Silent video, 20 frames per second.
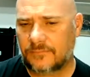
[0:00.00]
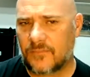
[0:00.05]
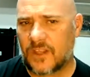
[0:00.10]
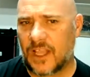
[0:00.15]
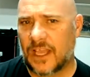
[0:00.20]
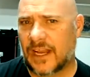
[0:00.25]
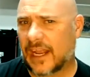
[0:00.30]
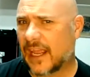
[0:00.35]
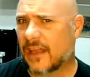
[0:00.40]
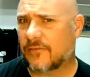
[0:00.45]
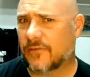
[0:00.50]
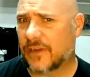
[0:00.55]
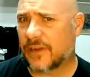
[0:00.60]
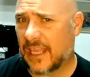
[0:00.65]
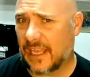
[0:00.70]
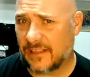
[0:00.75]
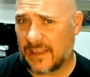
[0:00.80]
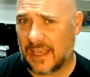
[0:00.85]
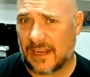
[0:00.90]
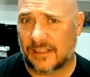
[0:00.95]
And I
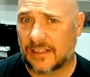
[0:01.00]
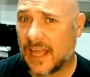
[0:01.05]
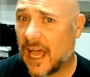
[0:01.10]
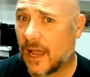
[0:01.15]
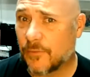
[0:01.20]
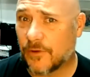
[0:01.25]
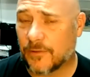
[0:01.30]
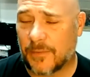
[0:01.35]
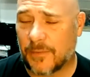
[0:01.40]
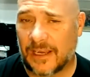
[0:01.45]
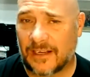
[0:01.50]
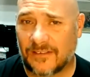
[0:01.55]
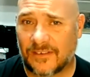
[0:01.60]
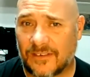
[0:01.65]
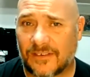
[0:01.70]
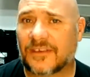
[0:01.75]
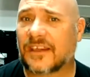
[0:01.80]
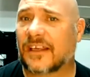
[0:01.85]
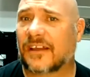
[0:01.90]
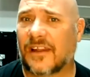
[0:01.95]
advocate that a lot with my
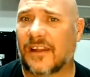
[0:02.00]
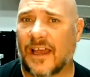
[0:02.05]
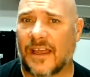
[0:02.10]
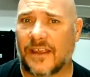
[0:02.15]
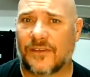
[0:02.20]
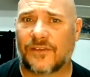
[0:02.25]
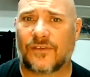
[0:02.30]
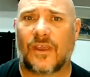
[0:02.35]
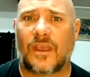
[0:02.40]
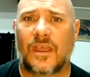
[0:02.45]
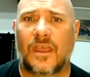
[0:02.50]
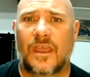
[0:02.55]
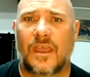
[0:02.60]
existing clients.